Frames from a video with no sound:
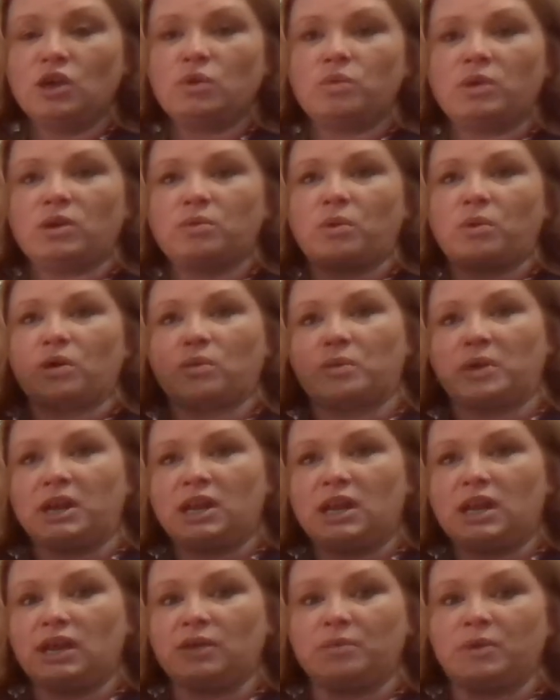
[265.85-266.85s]
When we're
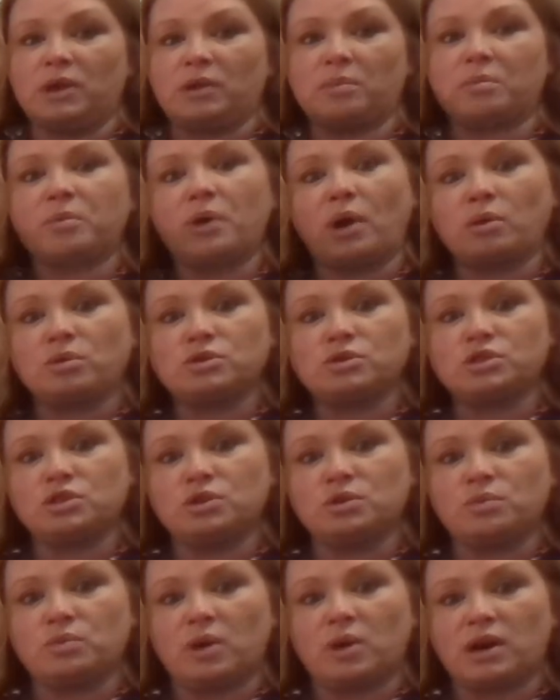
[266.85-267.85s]
reading and we approach
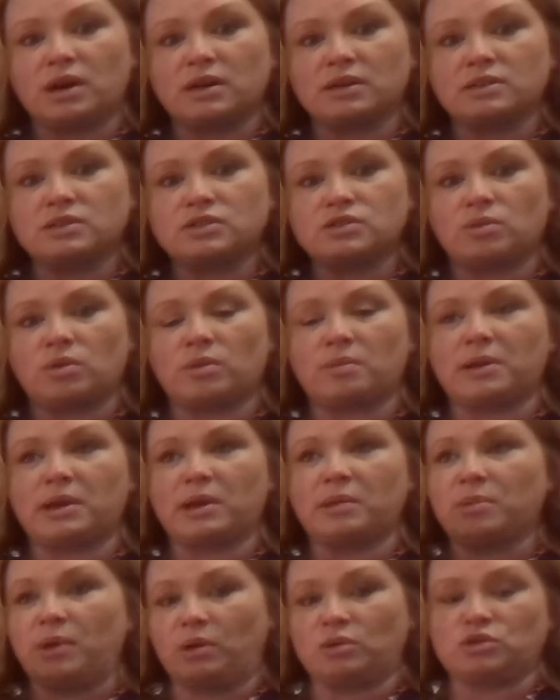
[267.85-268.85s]
new words or we
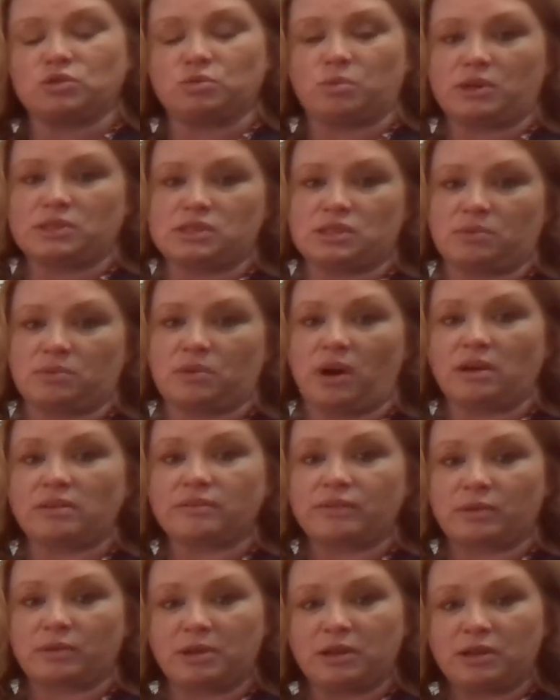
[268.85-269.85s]
approach words that we're
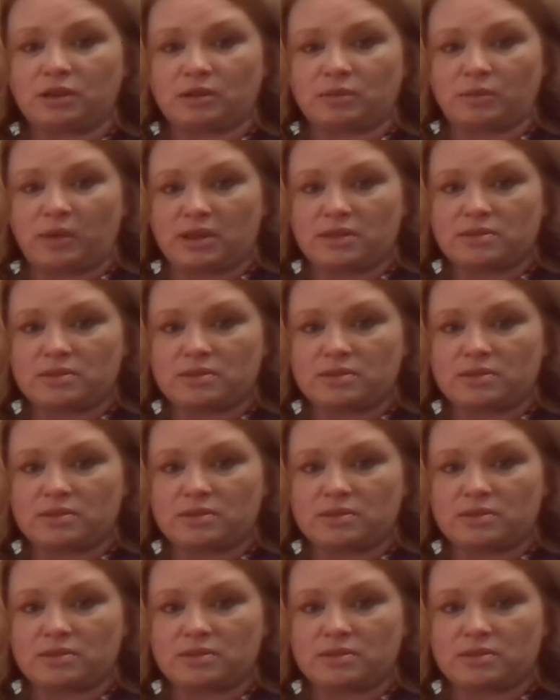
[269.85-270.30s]
unfamiliar with,